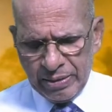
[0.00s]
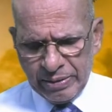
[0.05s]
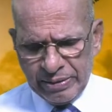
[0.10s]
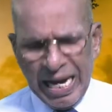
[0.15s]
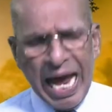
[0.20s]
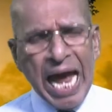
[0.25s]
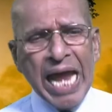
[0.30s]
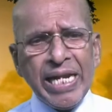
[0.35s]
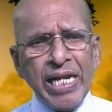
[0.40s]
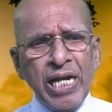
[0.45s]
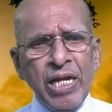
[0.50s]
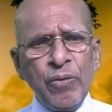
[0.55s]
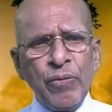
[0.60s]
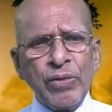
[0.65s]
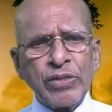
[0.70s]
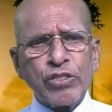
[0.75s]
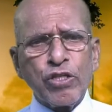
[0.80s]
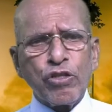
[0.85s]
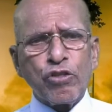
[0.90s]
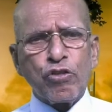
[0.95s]
Daniel
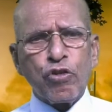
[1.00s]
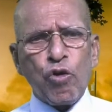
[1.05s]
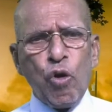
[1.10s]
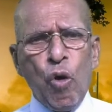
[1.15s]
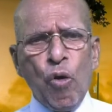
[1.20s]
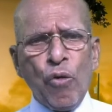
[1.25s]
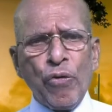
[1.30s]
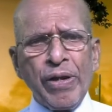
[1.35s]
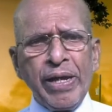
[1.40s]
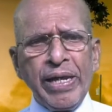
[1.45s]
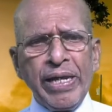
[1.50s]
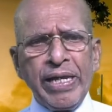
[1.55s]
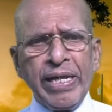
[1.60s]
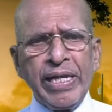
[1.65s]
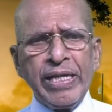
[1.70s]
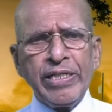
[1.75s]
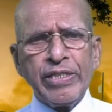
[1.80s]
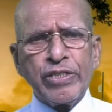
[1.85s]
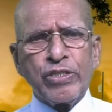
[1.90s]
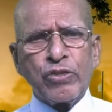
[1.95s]
was thrown
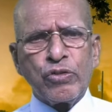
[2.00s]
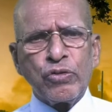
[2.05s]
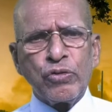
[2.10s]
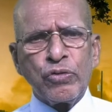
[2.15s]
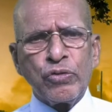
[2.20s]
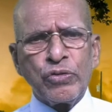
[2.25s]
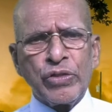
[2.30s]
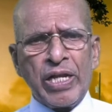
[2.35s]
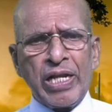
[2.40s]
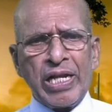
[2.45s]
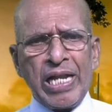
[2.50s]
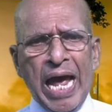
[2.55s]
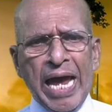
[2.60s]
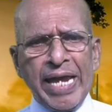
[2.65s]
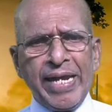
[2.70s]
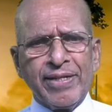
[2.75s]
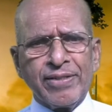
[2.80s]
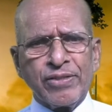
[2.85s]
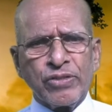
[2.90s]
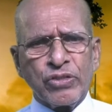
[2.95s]
into the
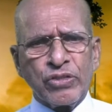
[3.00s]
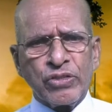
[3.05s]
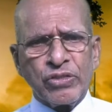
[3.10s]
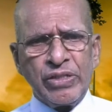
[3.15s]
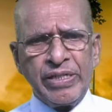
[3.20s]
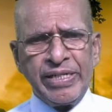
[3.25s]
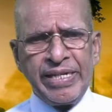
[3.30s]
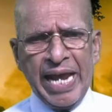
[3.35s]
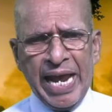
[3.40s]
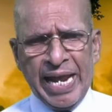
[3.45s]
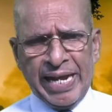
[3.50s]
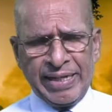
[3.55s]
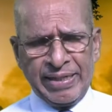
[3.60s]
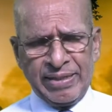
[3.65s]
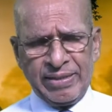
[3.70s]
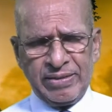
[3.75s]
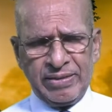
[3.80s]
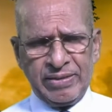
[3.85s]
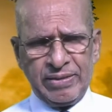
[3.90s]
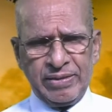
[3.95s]
lion's den.
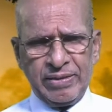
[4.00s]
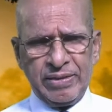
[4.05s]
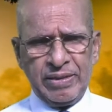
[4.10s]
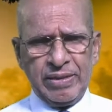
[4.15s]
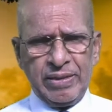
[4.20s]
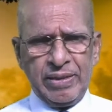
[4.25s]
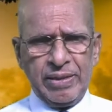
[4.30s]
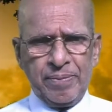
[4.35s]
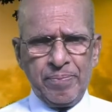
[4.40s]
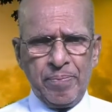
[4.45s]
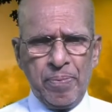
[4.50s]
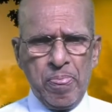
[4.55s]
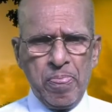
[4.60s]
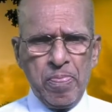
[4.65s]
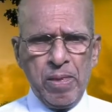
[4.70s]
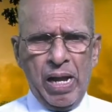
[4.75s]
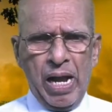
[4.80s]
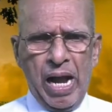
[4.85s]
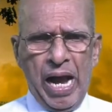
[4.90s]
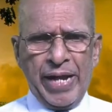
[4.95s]

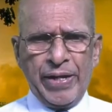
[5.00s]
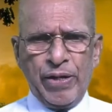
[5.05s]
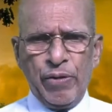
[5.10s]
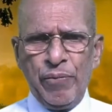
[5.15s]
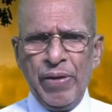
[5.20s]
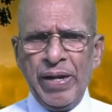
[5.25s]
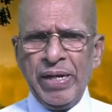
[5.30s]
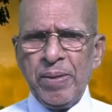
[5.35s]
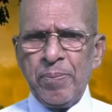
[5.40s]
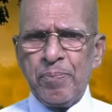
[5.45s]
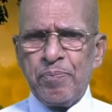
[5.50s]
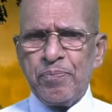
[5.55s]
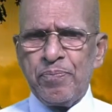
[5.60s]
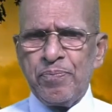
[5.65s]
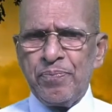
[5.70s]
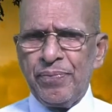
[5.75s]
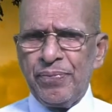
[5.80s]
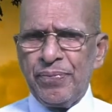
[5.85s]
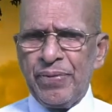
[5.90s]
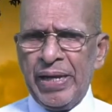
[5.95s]
And when
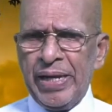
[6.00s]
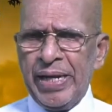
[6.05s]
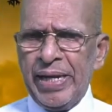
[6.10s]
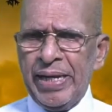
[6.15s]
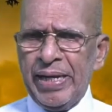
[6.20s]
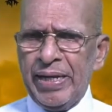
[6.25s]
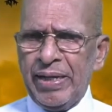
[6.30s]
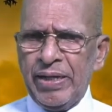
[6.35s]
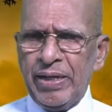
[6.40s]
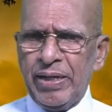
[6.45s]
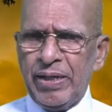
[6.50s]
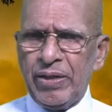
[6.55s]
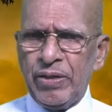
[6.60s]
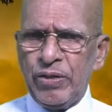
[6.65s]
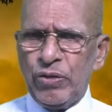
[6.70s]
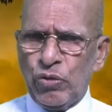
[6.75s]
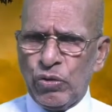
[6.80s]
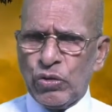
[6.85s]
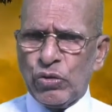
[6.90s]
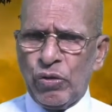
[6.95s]
they
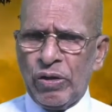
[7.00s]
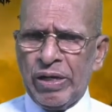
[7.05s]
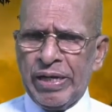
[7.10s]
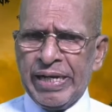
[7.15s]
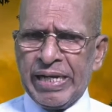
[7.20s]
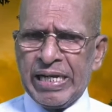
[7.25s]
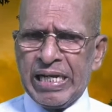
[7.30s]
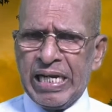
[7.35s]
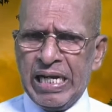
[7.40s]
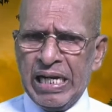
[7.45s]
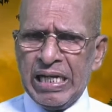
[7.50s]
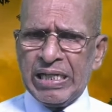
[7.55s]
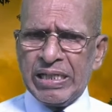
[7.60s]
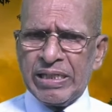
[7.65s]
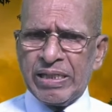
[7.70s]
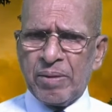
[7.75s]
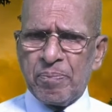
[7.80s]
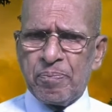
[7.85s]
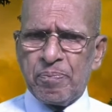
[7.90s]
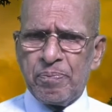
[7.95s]
usually
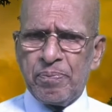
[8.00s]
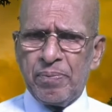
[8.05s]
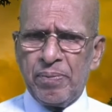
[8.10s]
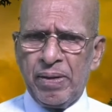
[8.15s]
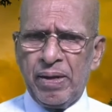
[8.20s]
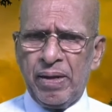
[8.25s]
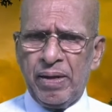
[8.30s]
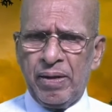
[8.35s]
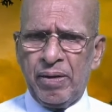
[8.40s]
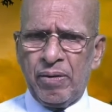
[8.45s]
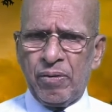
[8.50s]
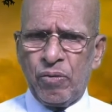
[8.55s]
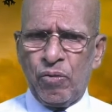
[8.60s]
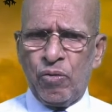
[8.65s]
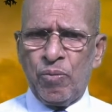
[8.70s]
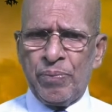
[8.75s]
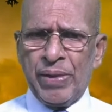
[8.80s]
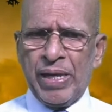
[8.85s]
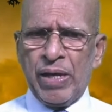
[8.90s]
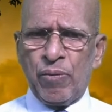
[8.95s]
killed
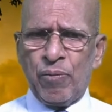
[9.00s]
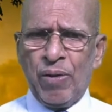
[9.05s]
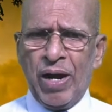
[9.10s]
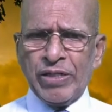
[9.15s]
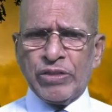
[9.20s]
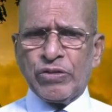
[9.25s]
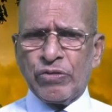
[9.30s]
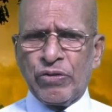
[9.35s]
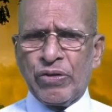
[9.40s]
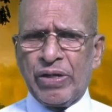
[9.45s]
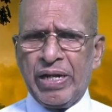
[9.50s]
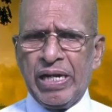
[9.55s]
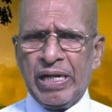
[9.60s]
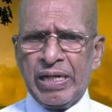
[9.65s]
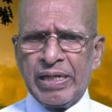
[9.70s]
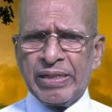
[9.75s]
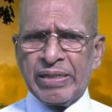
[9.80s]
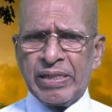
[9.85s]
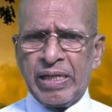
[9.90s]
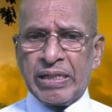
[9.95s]
whom they want to
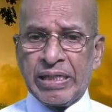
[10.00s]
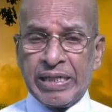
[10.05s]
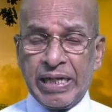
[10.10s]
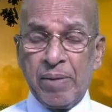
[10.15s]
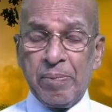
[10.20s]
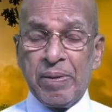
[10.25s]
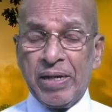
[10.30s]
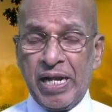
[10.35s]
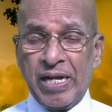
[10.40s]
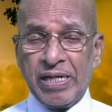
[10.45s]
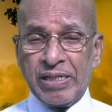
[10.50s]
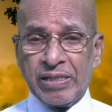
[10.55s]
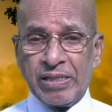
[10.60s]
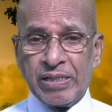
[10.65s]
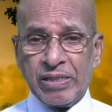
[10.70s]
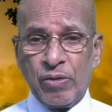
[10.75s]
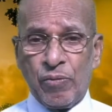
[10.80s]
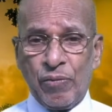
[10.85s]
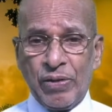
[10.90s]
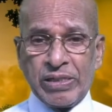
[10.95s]
kill, the criminals,
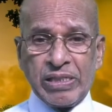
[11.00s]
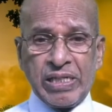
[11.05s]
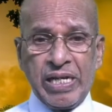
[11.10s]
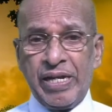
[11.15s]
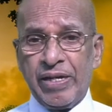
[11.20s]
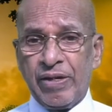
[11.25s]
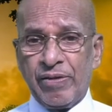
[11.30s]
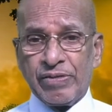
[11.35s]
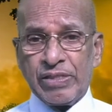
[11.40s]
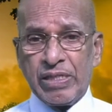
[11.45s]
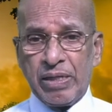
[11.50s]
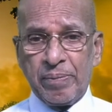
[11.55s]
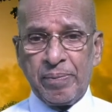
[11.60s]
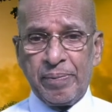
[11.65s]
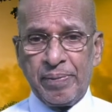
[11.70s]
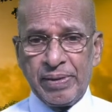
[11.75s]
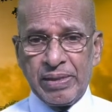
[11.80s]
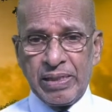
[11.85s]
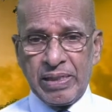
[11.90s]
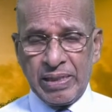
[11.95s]
the worst kind of
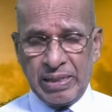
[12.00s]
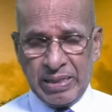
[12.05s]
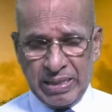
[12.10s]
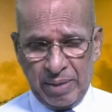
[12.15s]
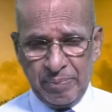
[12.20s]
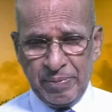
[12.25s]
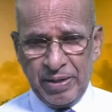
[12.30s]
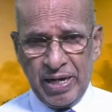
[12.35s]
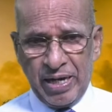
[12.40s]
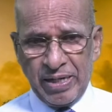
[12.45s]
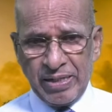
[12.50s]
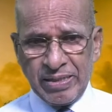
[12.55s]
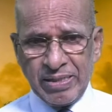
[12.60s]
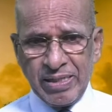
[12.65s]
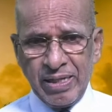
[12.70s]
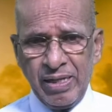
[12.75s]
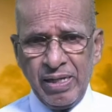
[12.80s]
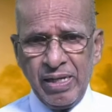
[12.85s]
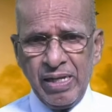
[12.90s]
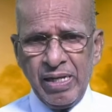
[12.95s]
criminals,